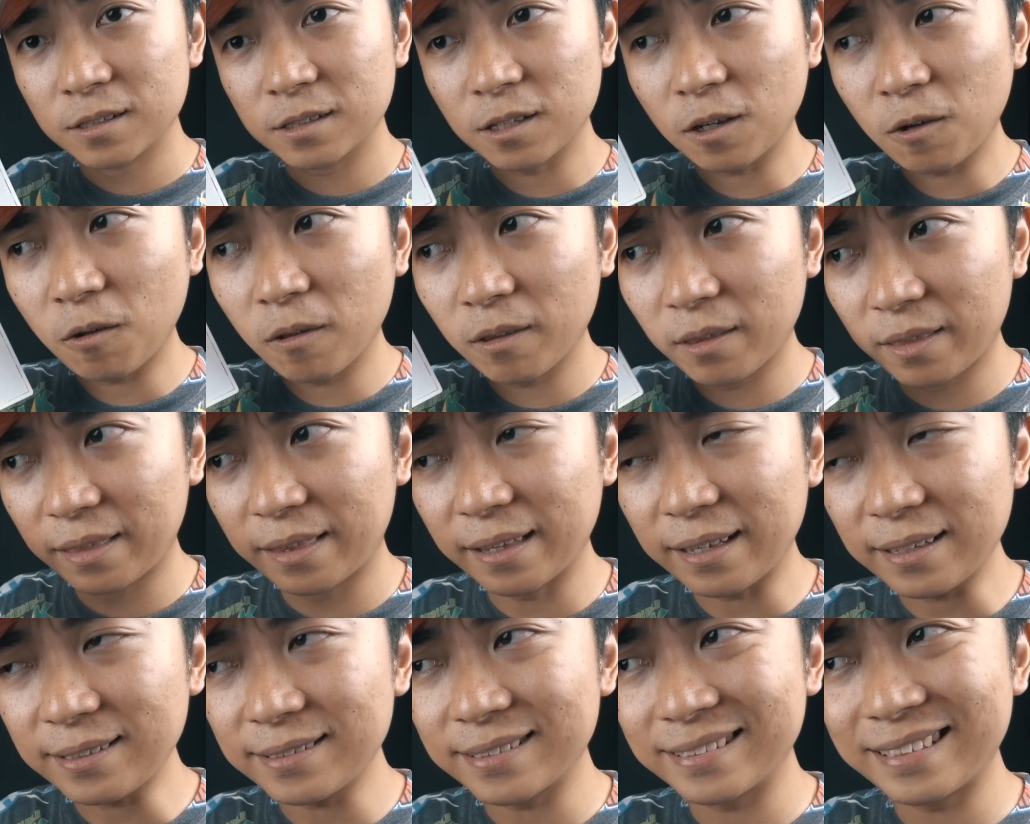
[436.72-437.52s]
So
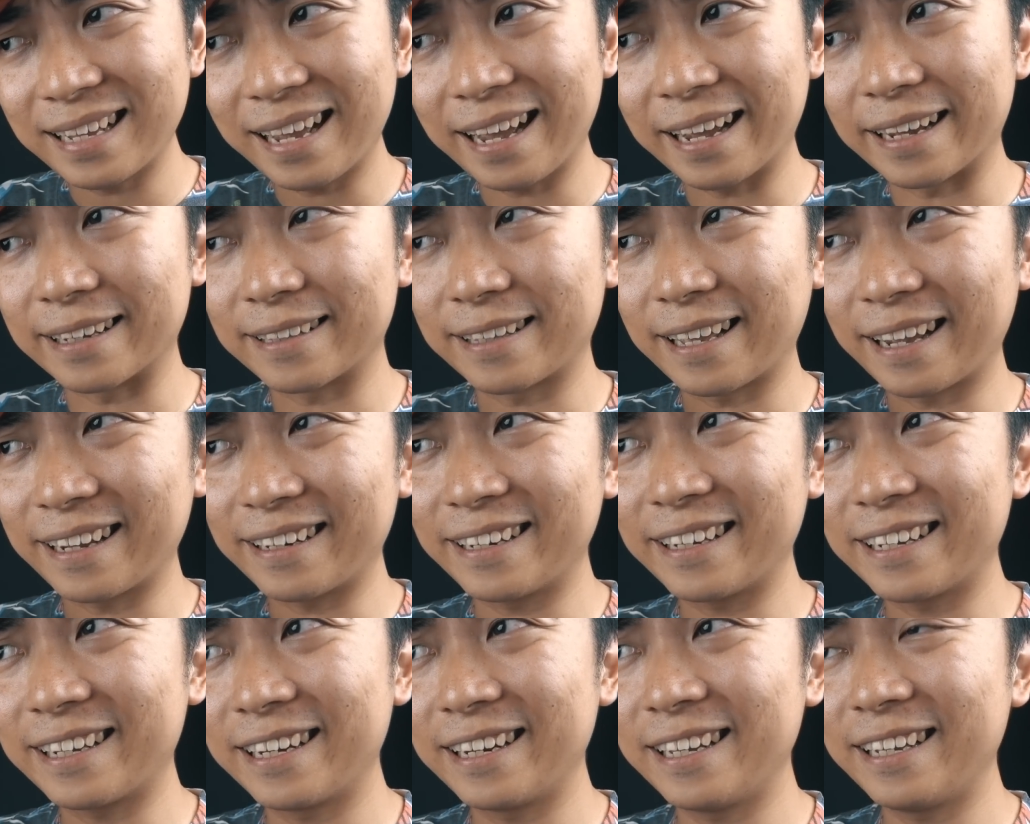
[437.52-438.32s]
this deck
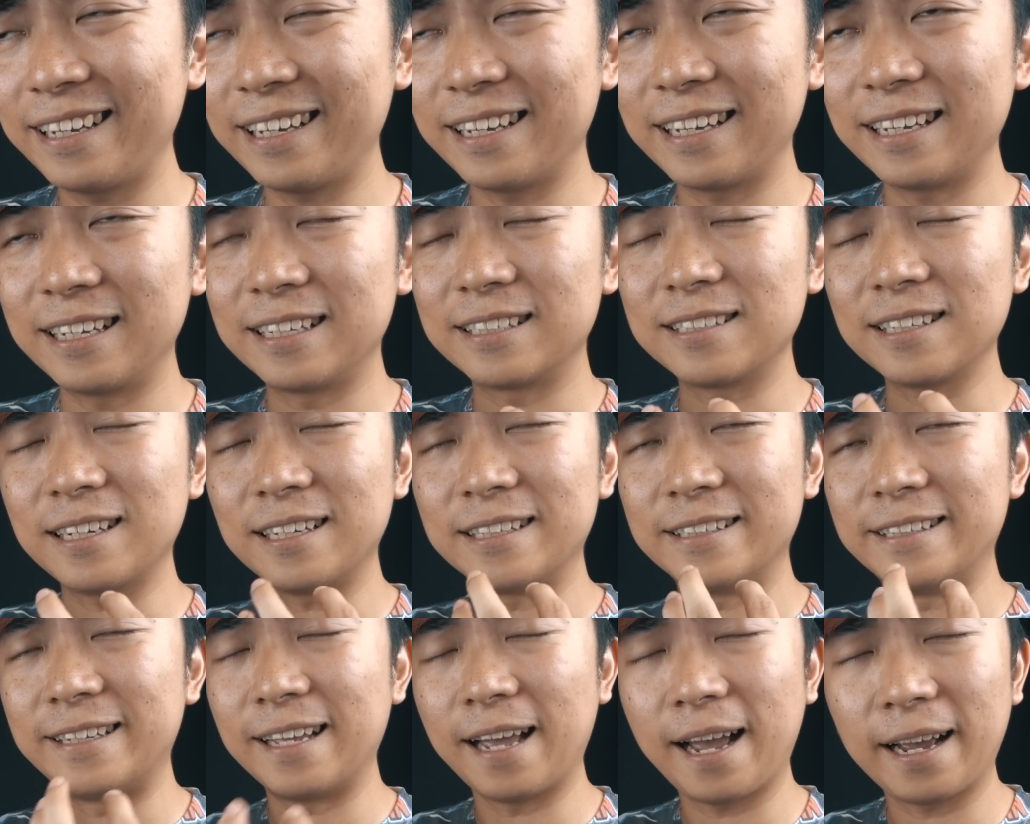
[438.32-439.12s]
technically is a
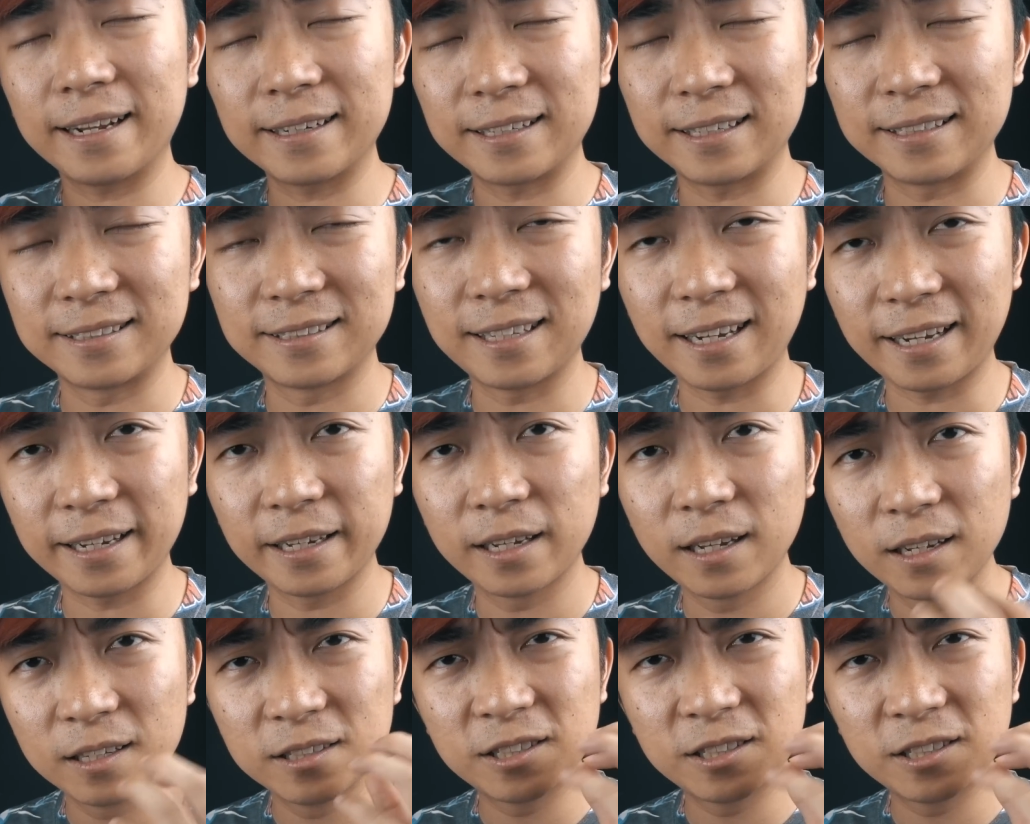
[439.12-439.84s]
deck designed